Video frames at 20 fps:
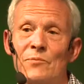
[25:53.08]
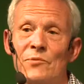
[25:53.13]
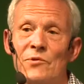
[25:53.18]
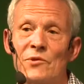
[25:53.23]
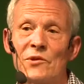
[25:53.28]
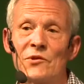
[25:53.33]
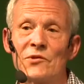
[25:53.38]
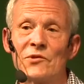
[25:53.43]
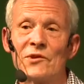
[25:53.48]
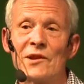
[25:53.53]

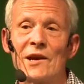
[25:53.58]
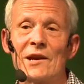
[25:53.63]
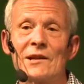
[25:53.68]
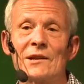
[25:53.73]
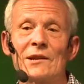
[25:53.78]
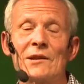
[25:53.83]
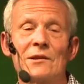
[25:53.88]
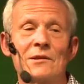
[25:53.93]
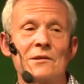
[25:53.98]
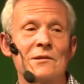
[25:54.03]
the state
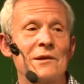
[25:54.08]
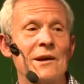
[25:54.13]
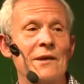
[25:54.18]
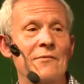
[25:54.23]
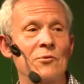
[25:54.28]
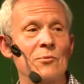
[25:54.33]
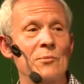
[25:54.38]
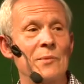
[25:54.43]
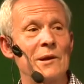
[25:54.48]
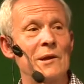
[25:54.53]

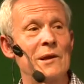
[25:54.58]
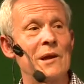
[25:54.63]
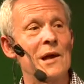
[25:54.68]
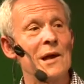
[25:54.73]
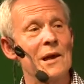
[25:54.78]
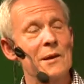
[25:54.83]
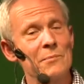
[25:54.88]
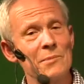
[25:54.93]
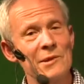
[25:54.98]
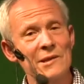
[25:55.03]
government,
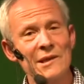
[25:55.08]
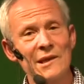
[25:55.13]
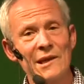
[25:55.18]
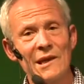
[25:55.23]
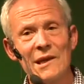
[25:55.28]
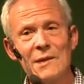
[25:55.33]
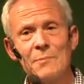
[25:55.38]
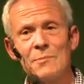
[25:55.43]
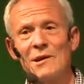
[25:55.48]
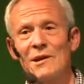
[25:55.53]
but to
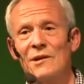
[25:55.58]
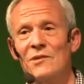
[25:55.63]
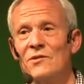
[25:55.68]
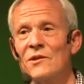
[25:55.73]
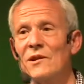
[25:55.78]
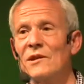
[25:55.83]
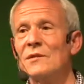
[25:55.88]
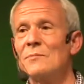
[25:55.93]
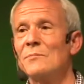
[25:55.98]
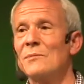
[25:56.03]
keep it as
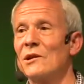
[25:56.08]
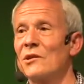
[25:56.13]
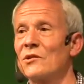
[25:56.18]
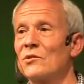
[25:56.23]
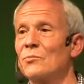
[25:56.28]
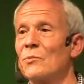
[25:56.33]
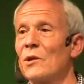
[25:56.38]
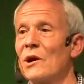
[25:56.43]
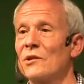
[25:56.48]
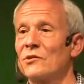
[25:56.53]
intimate as
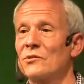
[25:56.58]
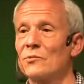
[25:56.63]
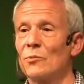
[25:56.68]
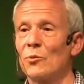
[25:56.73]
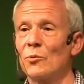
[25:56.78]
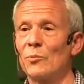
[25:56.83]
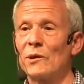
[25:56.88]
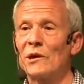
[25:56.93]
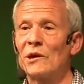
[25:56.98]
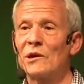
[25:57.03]
possible,
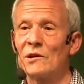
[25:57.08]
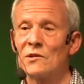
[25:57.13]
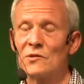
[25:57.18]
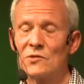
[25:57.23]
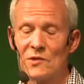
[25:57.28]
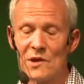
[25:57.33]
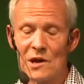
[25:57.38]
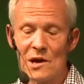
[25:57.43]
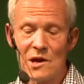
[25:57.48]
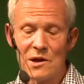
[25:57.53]
because
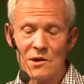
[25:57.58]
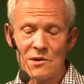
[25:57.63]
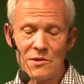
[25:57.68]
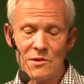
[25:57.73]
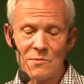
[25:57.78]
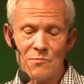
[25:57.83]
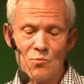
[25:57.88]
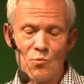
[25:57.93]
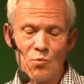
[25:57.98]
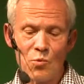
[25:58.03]

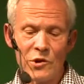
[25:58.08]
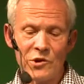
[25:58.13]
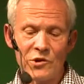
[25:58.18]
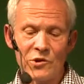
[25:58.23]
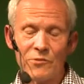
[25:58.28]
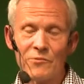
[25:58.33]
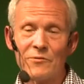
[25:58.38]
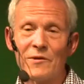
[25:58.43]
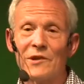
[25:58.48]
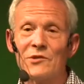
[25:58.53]
when you're
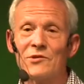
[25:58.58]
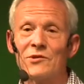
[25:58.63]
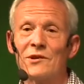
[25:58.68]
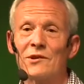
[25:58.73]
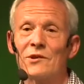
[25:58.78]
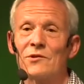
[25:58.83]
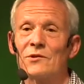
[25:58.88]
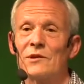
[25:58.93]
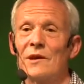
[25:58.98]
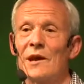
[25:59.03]
facing
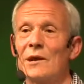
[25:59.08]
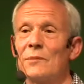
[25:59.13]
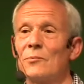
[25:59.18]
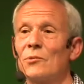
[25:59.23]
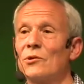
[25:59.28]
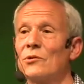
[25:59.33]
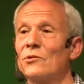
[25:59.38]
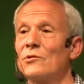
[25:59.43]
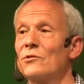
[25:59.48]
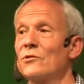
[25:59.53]
your
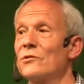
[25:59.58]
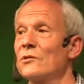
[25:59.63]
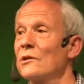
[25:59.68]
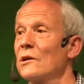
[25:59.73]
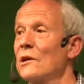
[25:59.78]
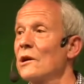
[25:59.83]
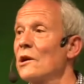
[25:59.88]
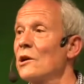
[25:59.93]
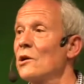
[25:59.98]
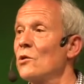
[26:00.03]
neighbors,
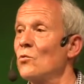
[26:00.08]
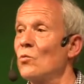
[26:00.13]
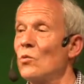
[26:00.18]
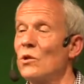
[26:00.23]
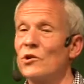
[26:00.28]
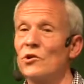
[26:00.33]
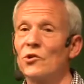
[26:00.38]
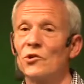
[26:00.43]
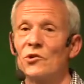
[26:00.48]
when